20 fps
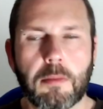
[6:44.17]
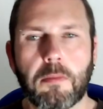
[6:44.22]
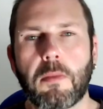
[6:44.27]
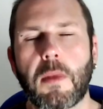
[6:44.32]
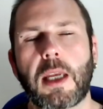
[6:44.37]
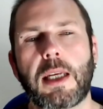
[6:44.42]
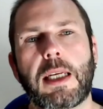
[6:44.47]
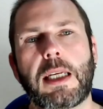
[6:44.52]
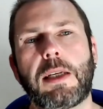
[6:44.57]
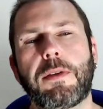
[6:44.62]

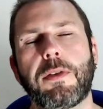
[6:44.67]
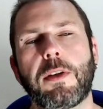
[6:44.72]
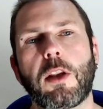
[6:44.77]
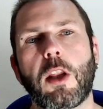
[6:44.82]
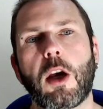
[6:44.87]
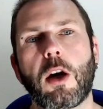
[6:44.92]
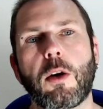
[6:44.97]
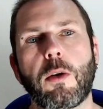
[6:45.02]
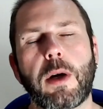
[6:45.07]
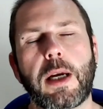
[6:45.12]
Even
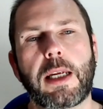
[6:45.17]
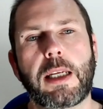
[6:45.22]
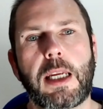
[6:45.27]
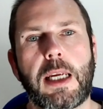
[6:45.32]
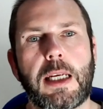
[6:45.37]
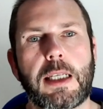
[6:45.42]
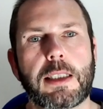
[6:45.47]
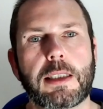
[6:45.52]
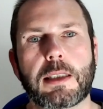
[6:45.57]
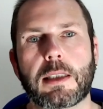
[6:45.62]
though it
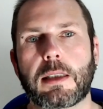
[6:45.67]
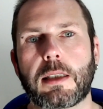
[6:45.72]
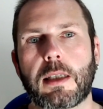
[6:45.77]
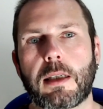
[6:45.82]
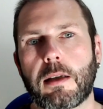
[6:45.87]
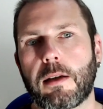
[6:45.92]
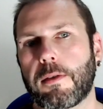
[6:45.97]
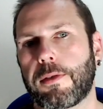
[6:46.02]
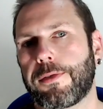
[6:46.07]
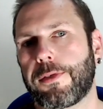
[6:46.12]
is
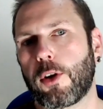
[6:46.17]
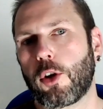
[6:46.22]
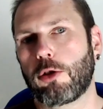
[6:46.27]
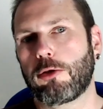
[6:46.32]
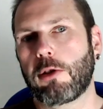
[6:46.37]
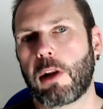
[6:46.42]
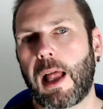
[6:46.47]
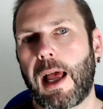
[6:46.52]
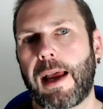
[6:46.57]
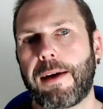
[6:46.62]
floral
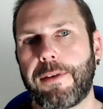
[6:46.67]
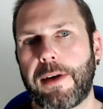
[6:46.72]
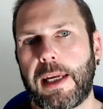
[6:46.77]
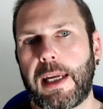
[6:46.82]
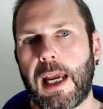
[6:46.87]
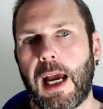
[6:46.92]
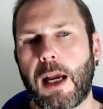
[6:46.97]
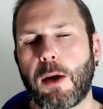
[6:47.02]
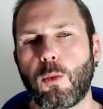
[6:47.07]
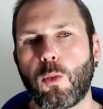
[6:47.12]
heavy,
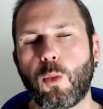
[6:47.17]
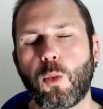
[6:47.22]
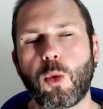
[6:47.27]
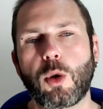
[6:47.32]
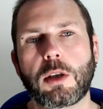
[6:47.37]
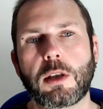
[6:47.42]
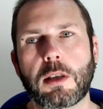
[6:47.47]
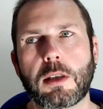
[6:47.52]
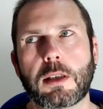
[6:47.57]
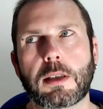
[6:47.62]
I
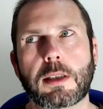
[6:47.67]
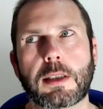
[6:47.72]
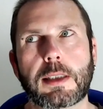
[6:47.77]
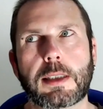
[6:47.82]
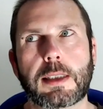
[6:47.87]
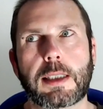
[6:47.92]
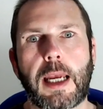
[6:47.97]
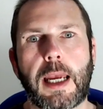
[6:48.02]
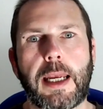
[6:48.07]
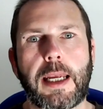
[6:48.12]
wouldn't
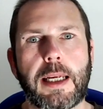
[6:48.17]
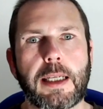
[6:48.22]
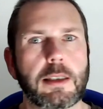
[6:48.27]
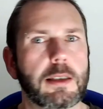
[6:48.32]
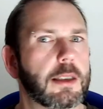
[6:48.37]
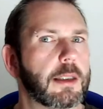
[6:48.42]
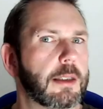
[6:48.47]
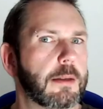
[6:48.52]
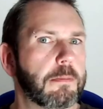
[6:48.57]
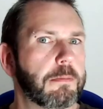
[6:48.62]
say
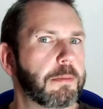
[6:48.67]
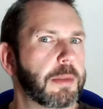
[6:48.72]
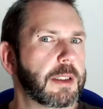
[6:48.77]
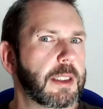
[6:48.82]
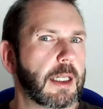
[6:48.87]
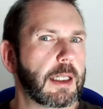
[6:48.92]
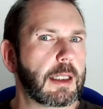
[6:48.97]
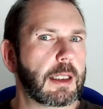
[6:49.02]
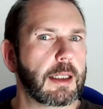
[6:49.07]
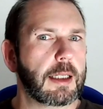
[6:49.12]
it's
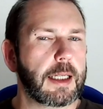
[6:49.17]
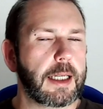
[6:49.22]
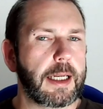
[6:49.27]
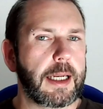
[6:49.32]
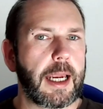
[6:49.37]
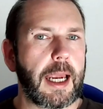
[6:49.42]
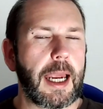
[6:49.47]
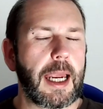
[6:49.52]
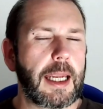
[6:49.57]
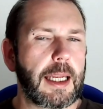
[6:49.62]
particularly
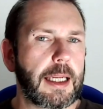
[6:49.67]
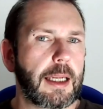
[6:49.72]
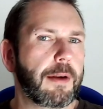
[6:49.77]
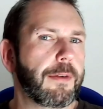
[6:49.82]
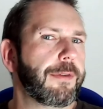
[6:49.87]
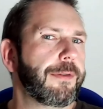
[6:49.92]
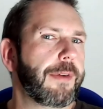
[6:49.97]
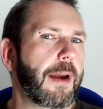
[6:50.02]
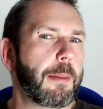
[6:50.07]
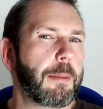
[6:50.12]
a
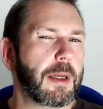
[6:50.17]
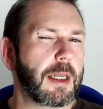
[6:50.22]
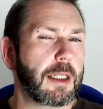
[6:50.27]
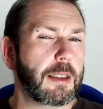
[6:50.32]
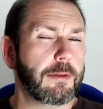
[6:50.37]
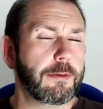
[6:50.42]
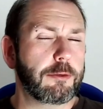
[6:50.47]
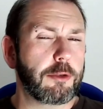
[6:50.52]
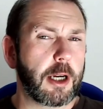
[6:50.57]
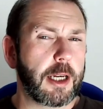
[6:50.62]
feminine
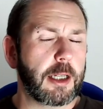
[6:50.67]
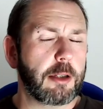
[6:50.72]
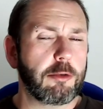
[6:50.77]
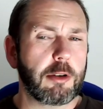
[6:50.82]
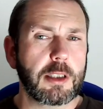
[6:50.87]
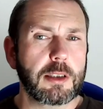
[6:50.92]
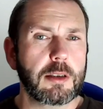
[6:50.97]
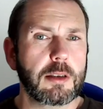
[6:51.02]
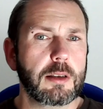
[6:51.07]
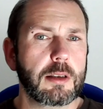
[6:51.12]

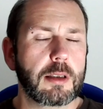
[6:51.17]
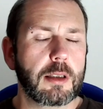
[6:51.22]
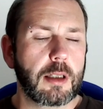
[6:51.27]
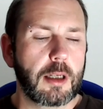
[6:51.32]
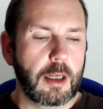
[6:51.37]
fragrance.